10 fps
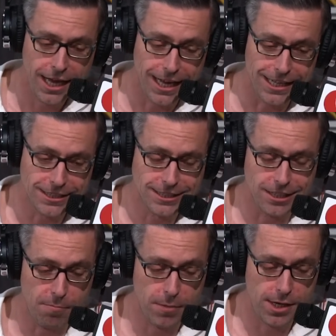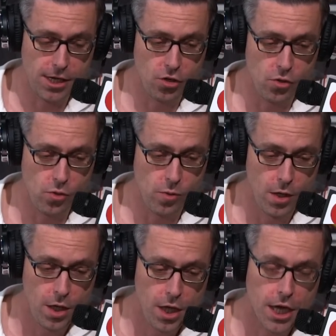as somebody who
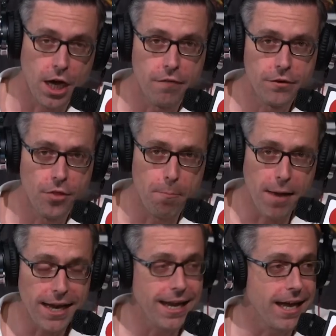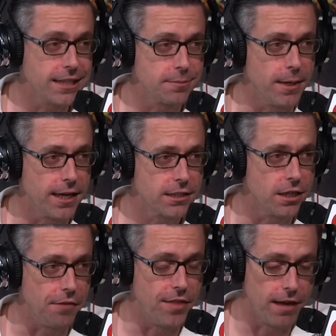covered the betting aspect
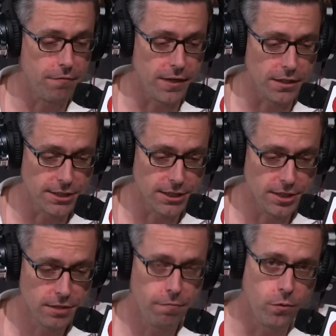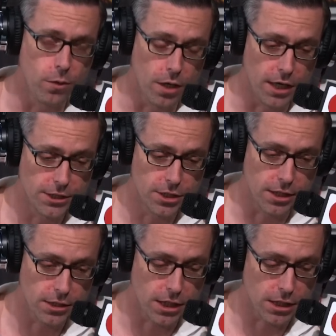of that final season for
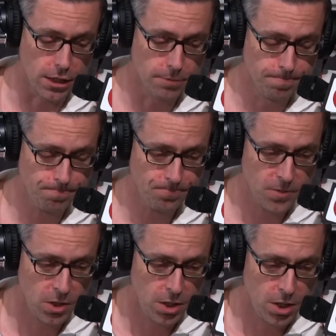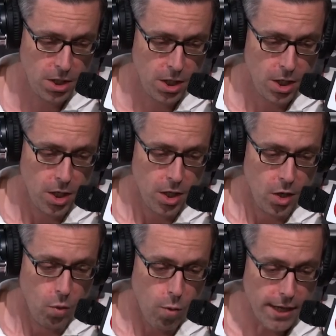oddshark.com,
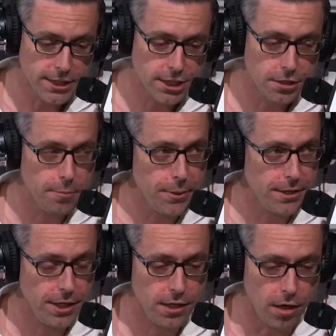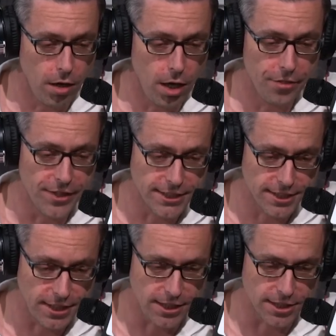what is your opinion on the
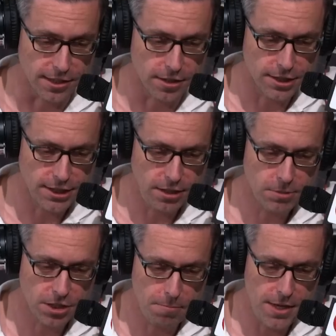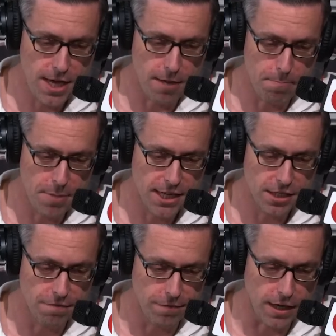season? There seems to be a
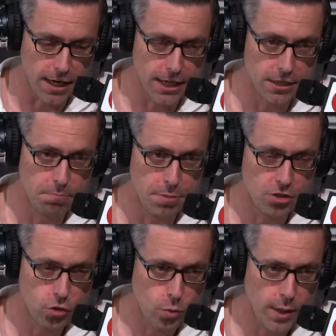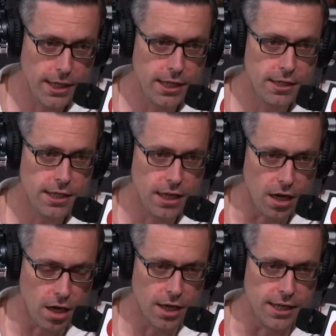big divide between the
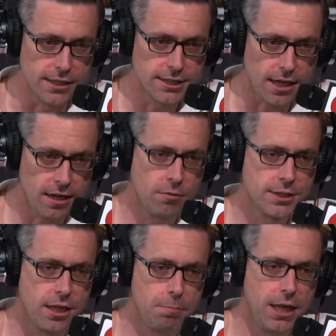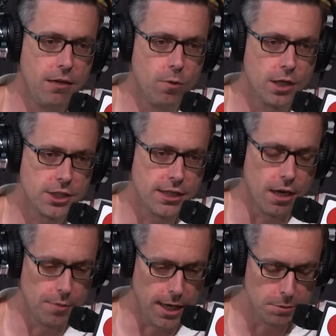audience. I was up late watching
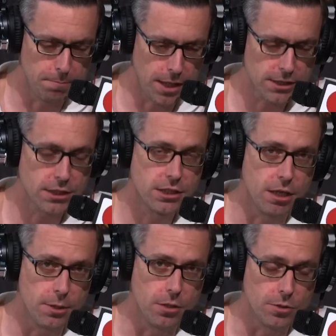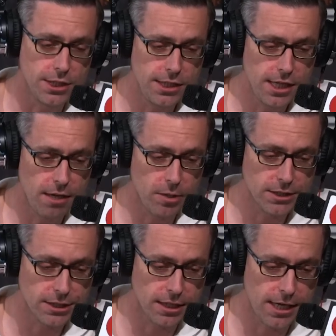that Raps-Bucks double OT game
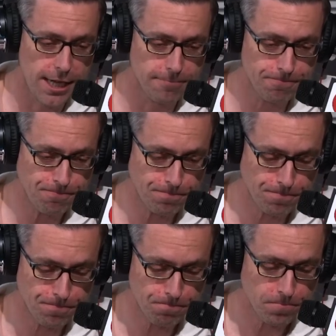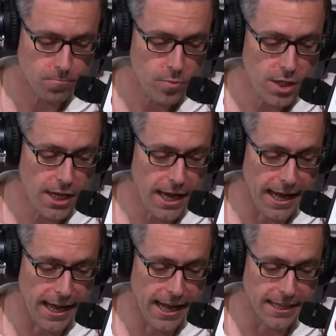on Sunday,
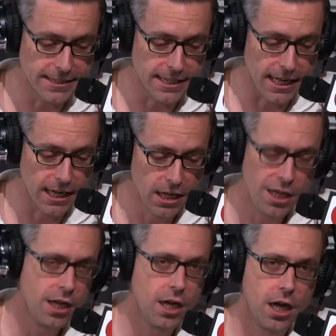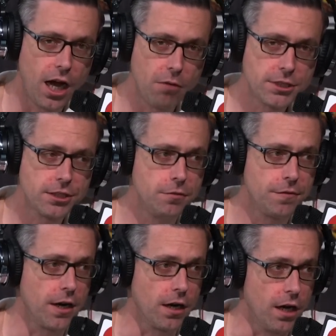and I was too
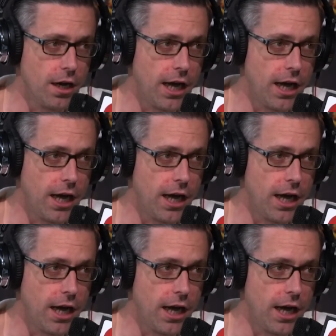far gone.